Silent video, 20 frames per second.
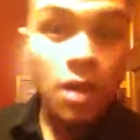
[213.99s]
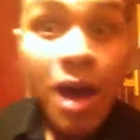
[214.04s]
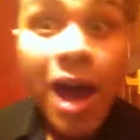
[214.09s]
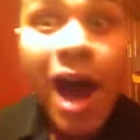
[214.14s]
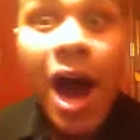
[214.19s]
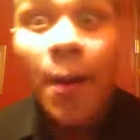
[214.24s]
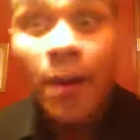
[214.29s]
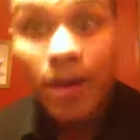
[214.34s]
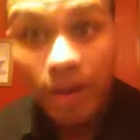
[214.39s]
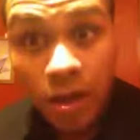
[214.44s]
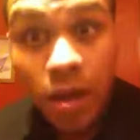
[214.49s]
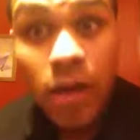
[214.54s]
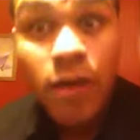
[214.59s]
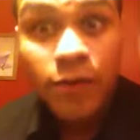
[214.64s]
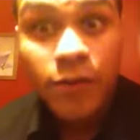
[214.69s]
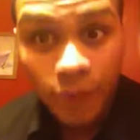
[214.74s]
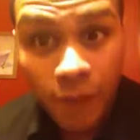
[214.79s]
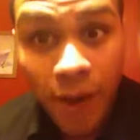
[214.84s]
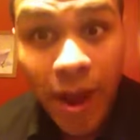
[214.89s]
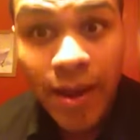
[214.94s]
how my good
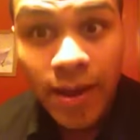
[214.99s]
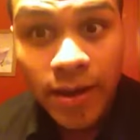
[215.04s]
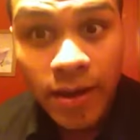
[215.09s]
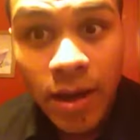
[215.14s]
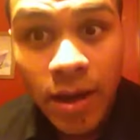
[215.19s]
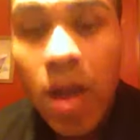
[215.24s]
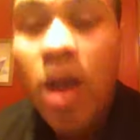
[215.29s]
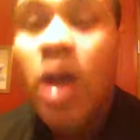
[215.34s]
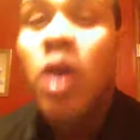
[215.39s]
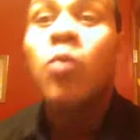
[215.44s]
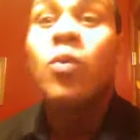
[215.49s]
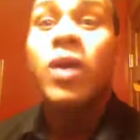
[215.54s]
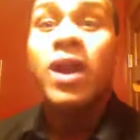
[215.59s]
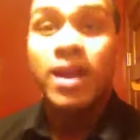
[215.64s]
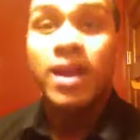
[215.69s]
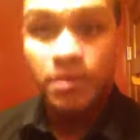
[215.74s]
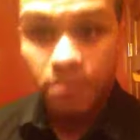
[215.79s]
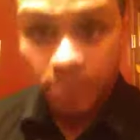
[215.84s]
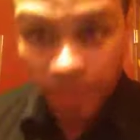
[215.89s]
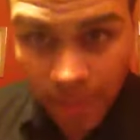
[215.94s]
friend
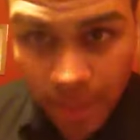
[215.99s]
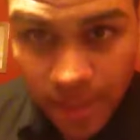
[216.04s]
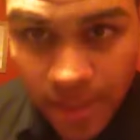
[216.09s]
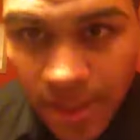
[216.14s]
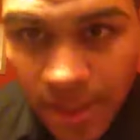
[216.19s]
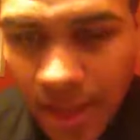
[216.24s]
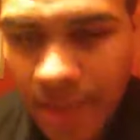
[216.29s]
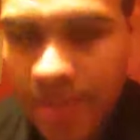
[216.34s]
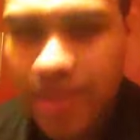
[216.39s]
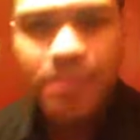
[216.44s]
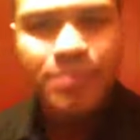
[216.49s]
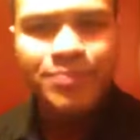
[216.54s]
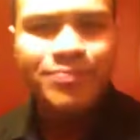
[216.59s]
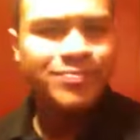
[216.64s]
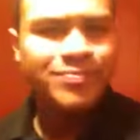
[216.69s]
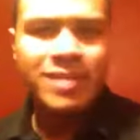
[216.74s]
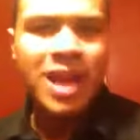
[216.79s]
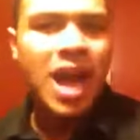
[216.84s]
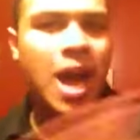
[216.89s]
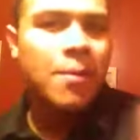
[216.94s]
Radium Z says,
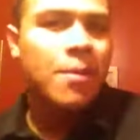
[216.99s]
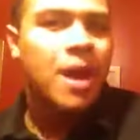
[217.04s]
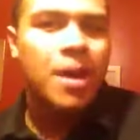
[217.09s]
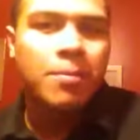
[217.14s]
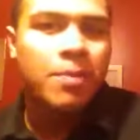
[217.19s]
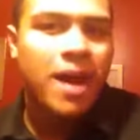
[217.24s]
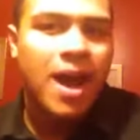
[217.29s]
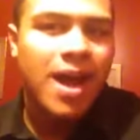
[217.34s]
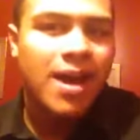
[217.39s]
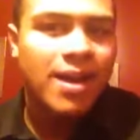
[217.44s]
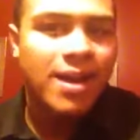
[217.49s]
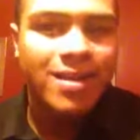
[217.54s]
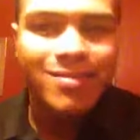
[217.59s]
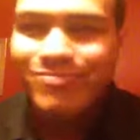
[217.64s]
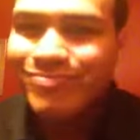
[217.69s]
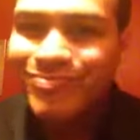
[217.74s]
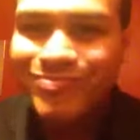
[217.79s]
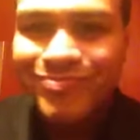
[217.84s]
I'm not buying it.